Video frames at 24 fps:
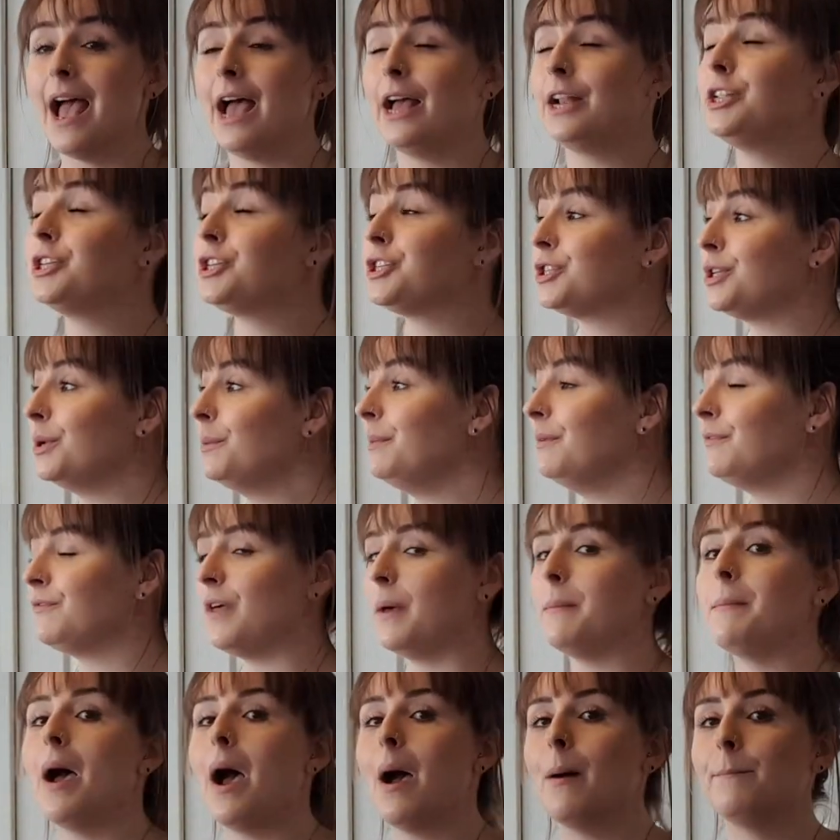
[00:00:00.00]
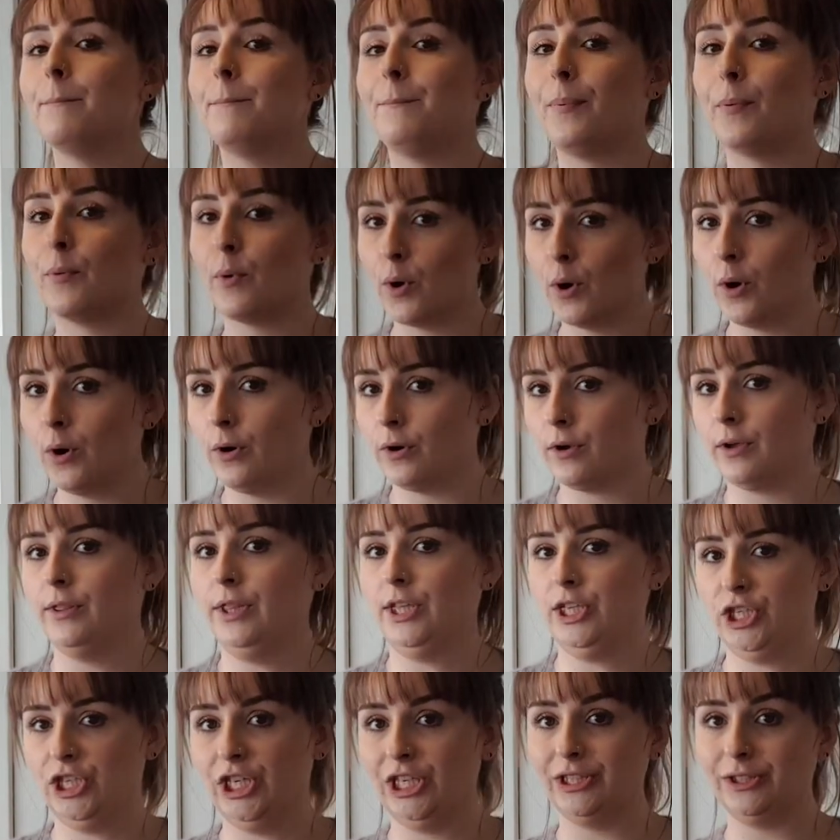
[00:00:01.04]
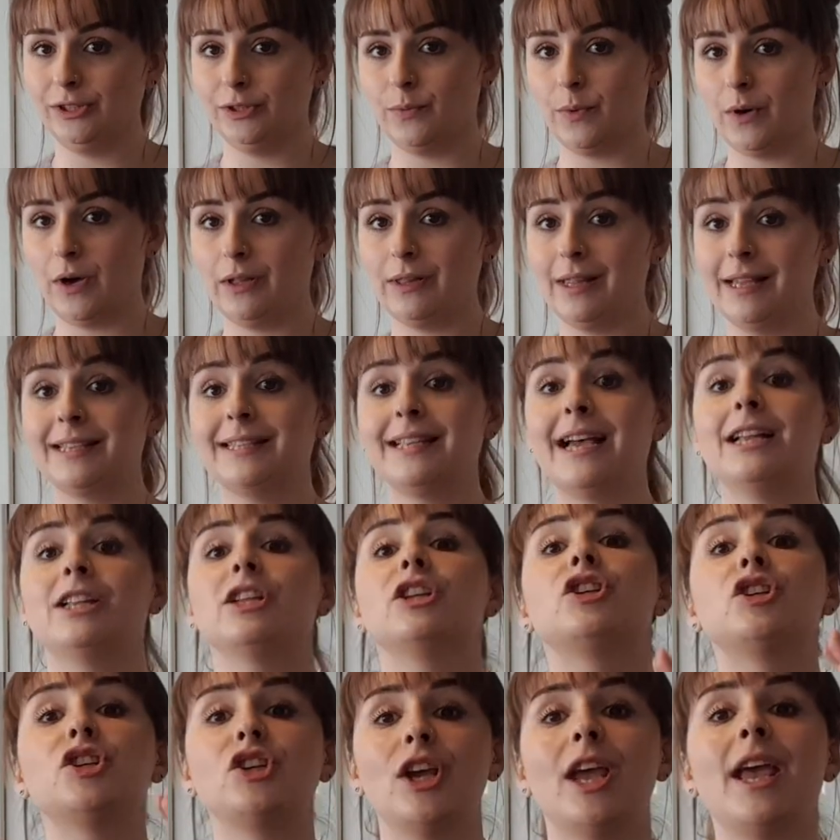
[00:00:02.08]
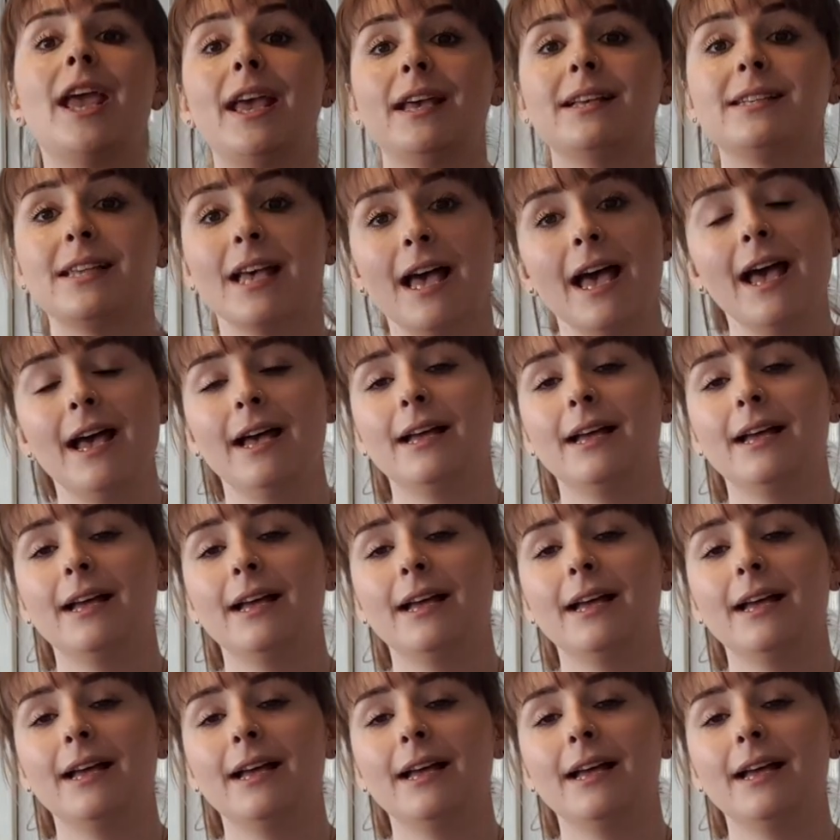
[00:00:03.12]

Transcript: And some of them broke the shield wall and started to chase